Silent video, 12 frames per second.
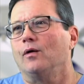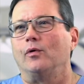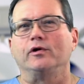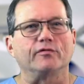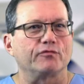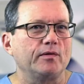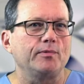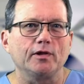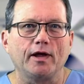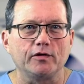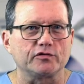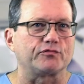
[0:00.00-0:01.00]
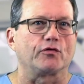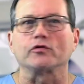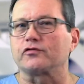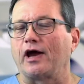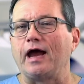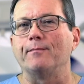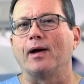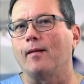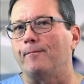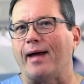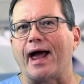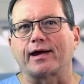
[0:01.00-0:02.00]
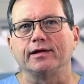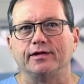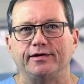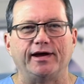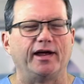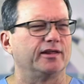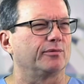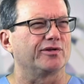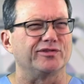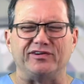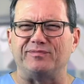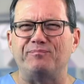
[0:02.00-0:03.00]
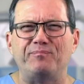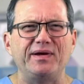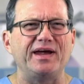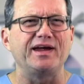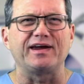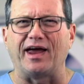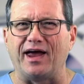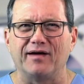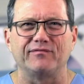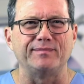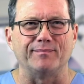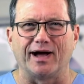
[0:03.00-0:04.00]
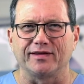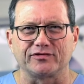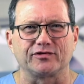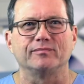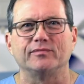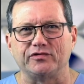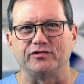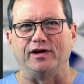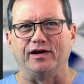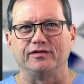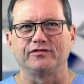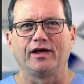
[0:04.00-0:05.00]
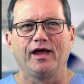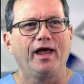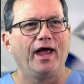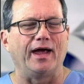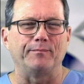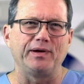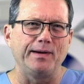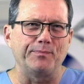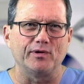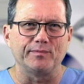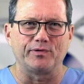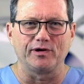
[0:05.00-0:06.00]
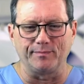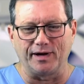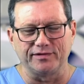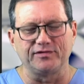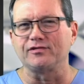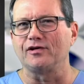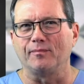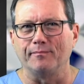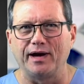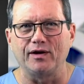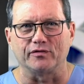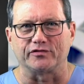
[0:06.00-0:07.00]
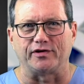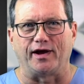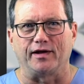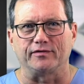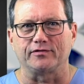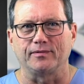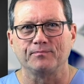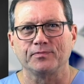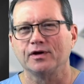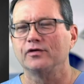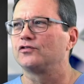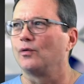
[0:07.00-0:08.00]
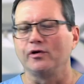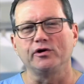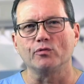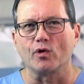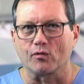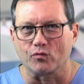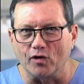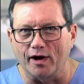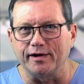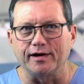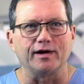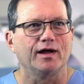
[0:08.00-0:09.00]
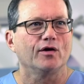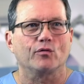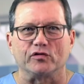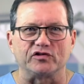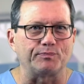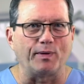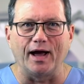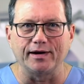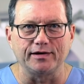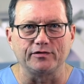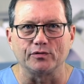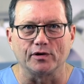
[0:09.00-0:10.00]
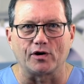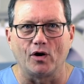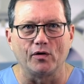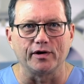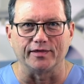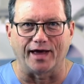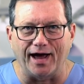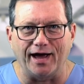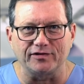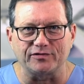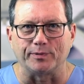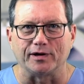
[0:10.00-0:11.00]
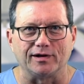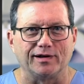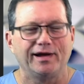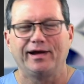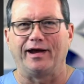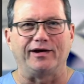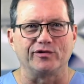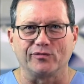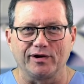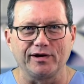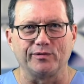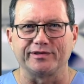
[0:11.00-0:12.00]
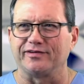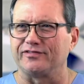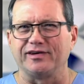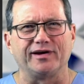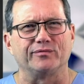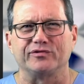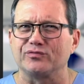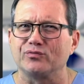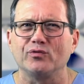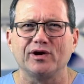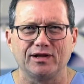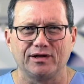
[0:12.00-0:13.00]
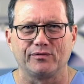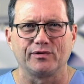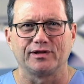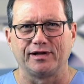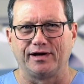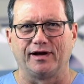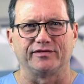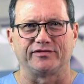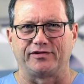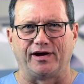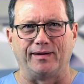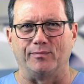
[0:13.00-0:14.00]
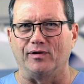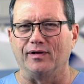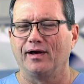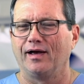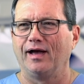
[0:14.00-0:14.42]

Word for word: When defibrillators first came out back in the day, there were these big, heavy monster machines, and people would put them on these little Mayo stands. So when you were running, responding to a code in the hospital, and you're running with this thing, it was really, really unstable.